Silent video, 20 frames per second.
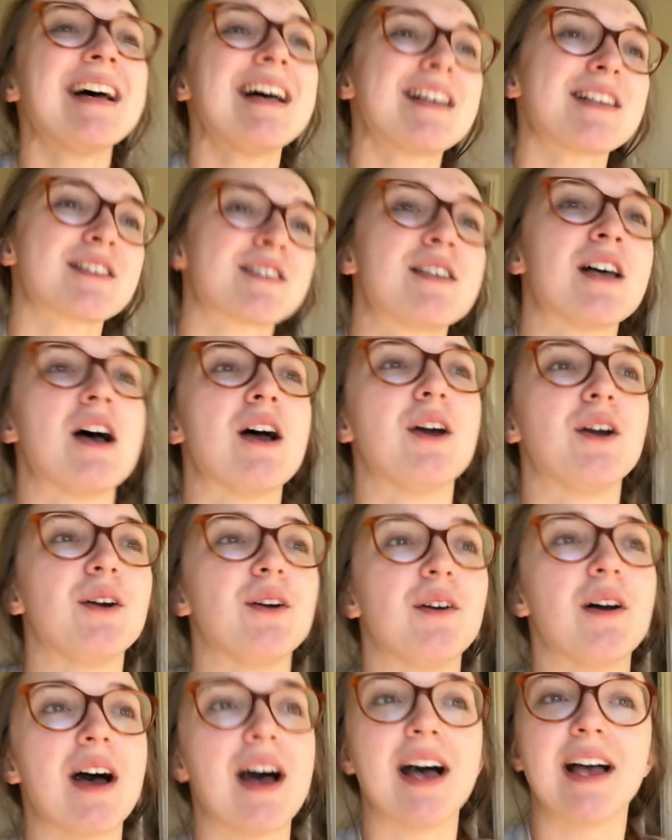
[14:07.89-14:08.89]

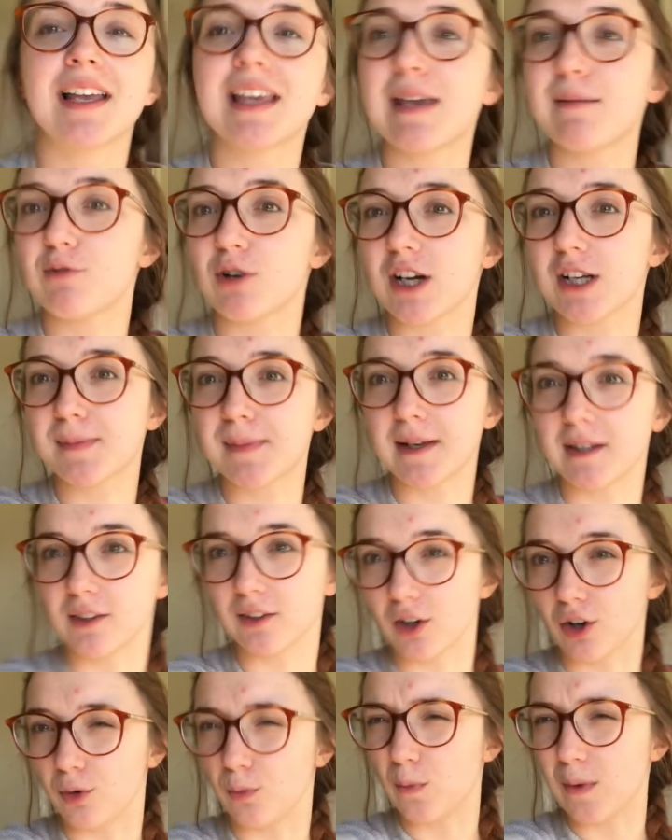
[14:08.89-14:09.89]
So uh, keep your eyes peeled
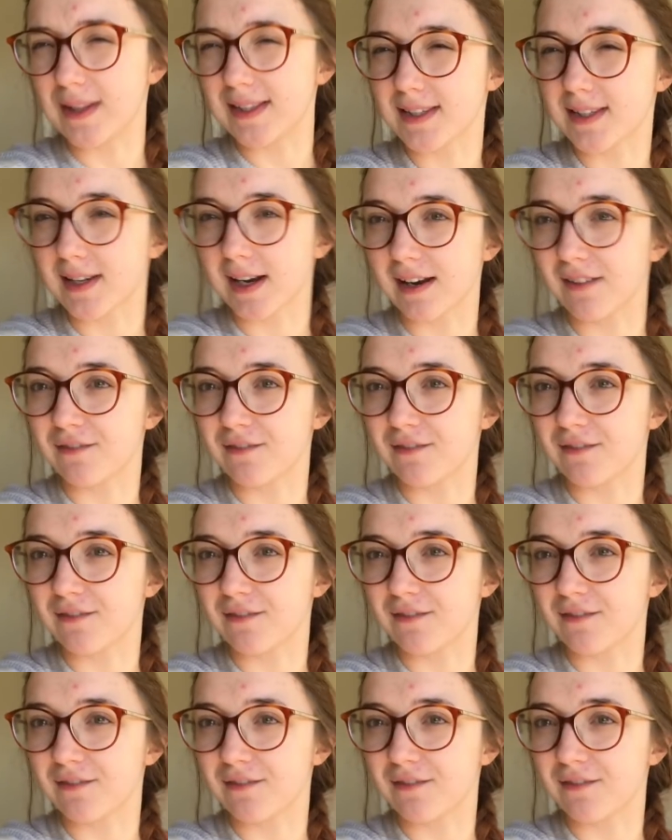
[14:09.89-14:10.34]
on Wednesday